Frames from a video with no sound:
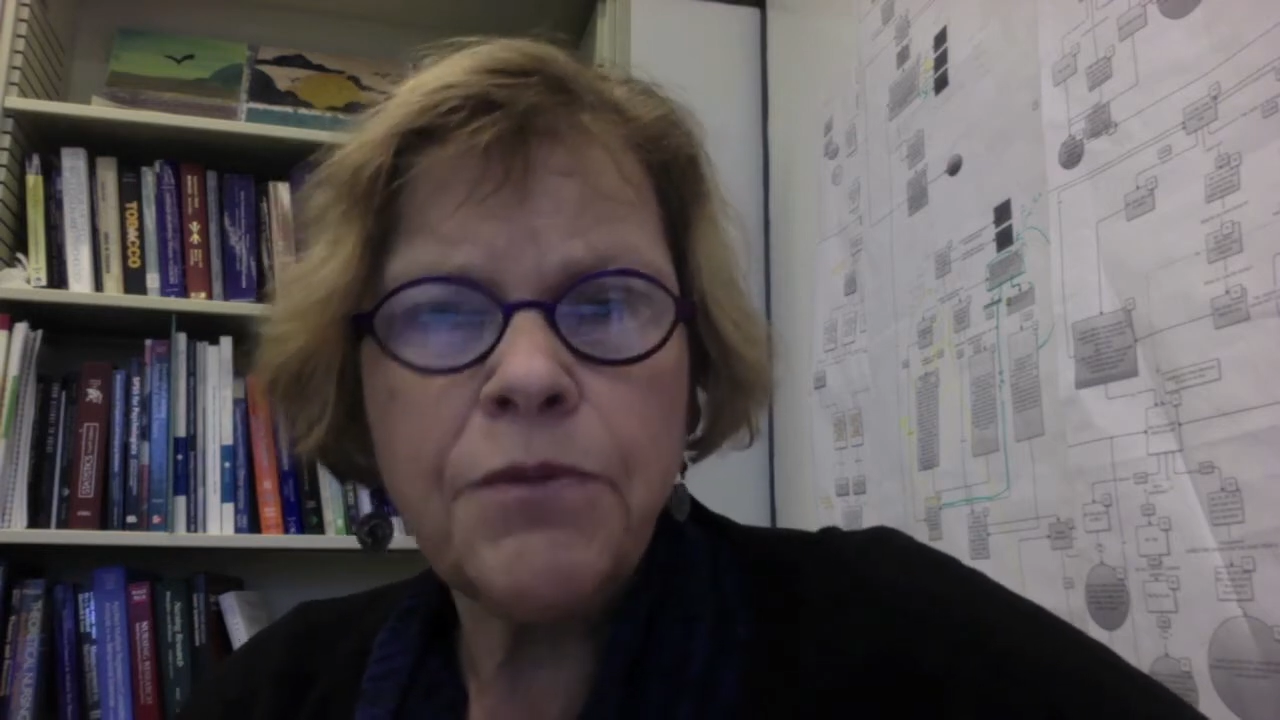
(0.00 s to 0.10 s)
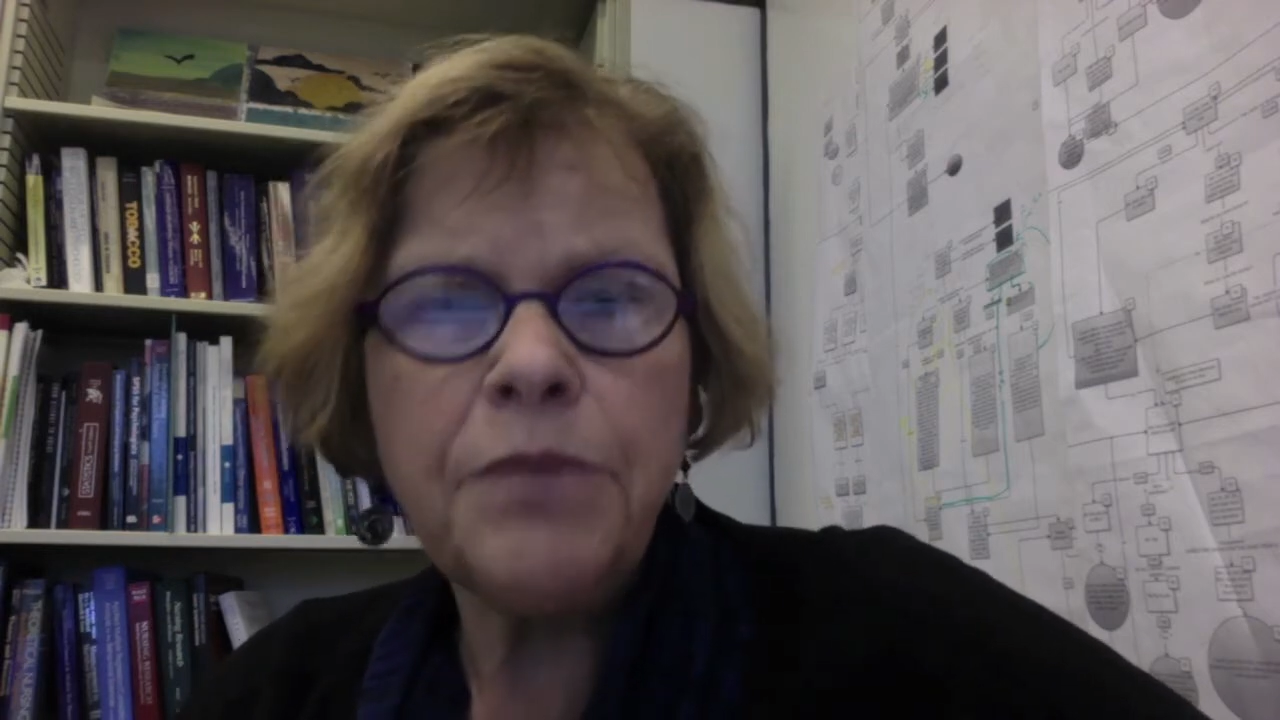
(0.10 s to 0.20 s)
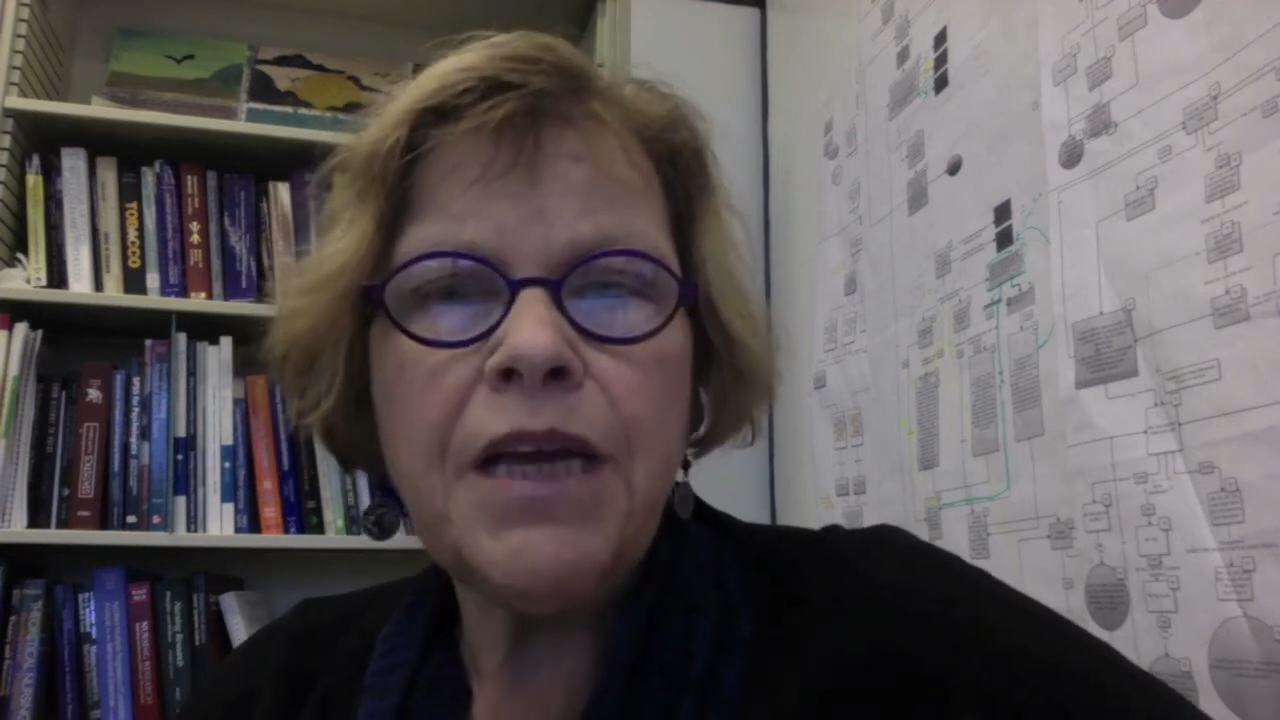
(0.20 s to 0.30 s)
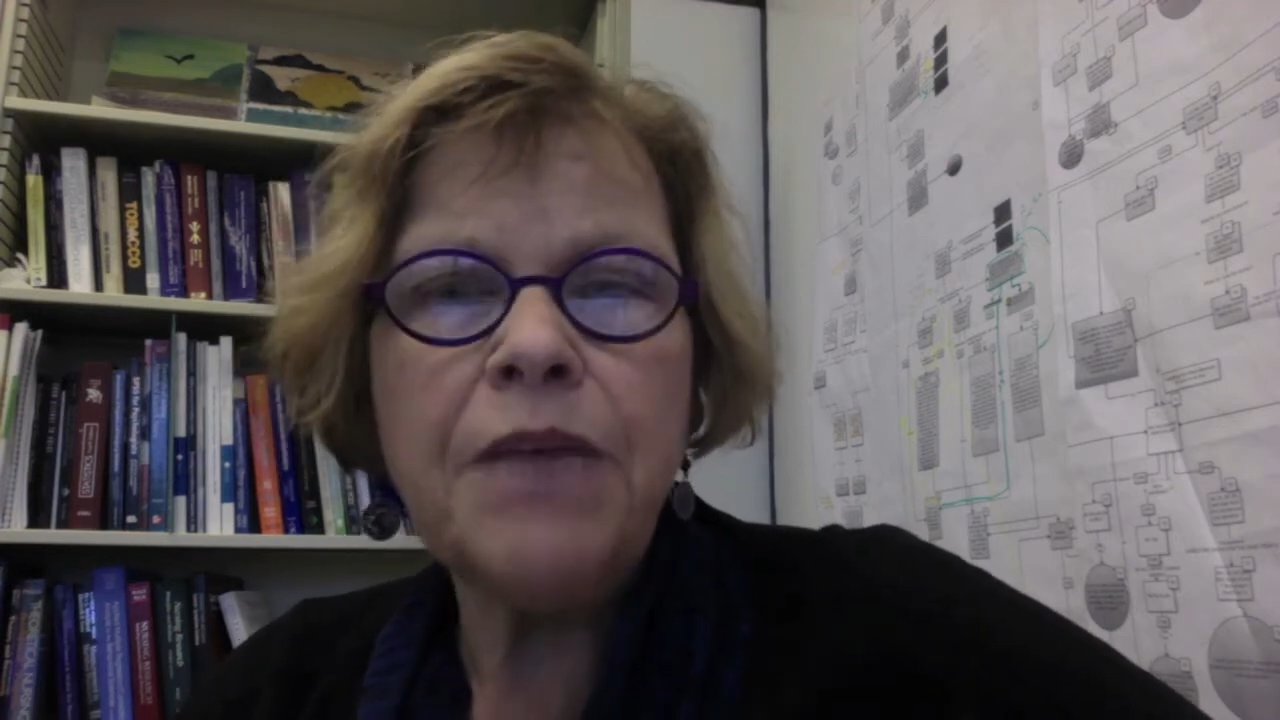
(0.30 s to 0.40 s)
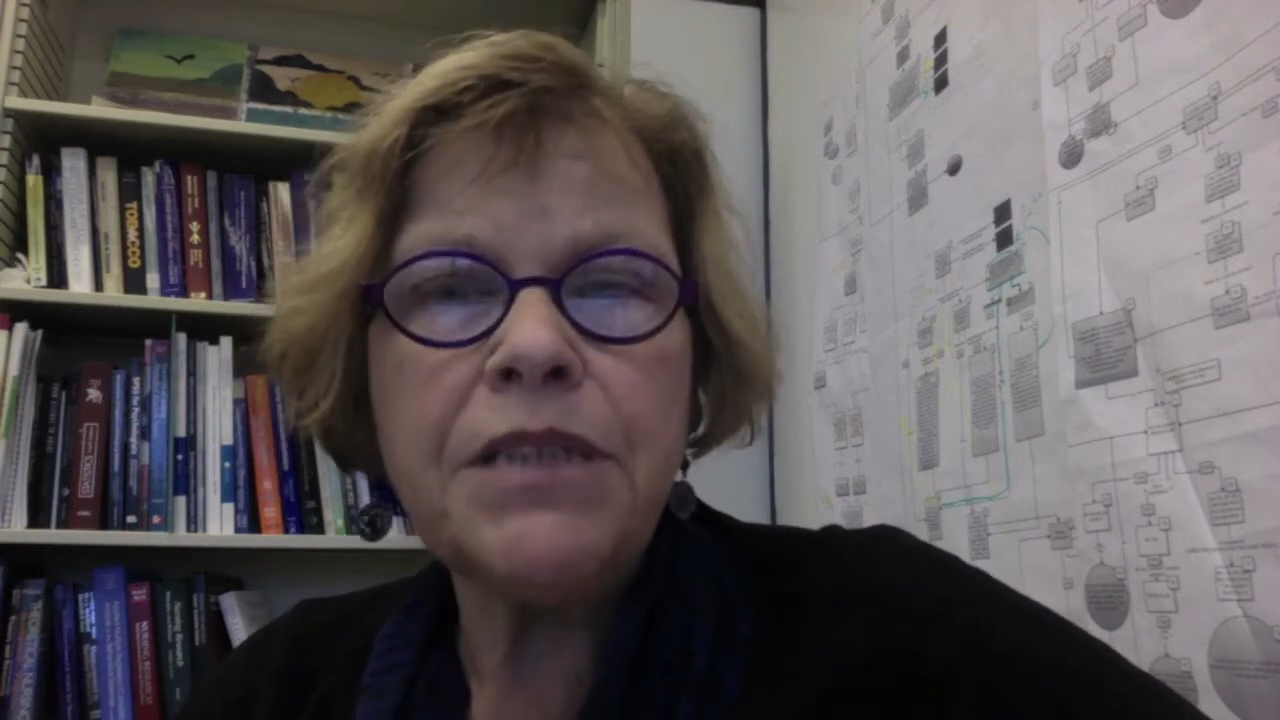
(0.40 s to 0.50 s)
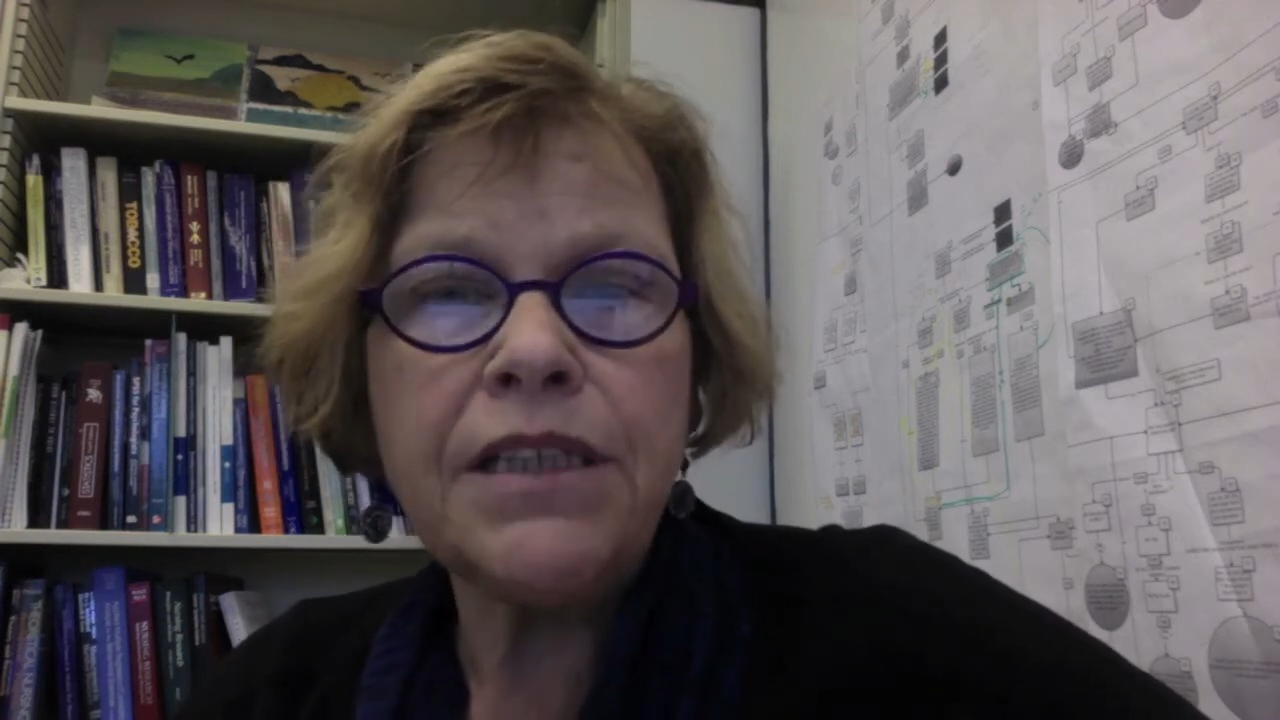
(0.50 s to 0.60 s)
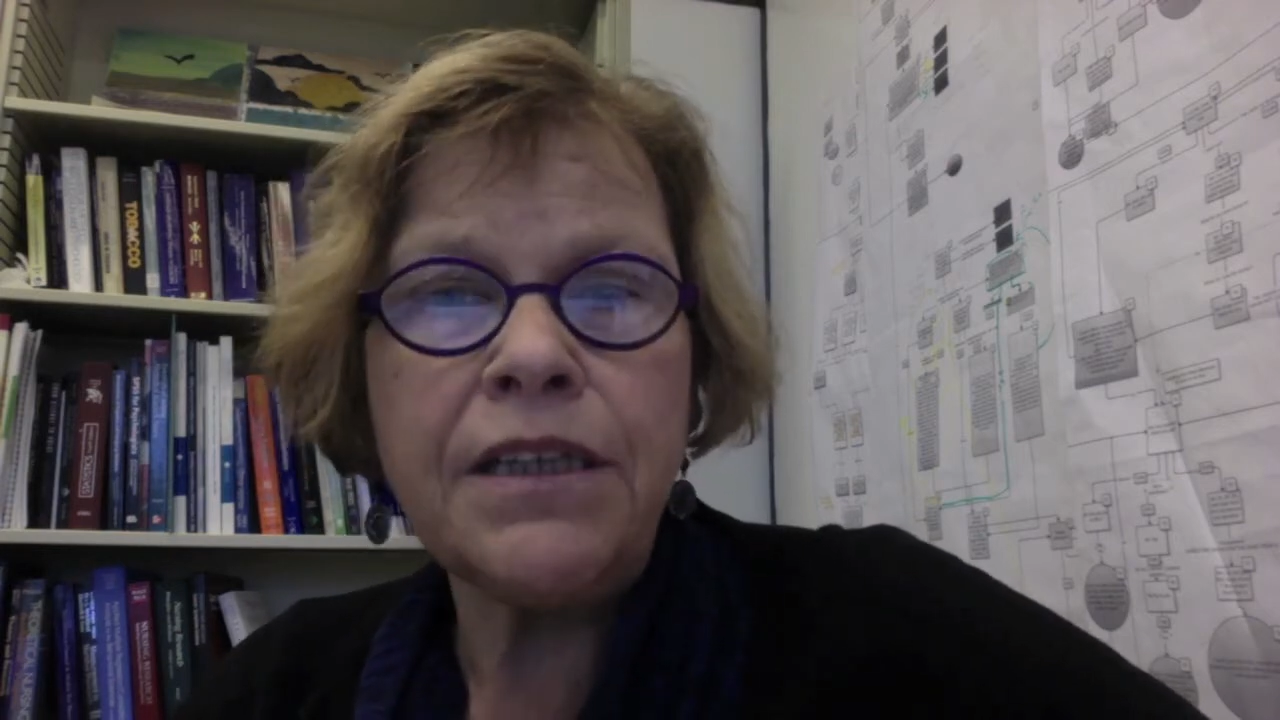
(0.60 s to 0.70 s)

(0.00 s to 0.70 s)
we'll be able to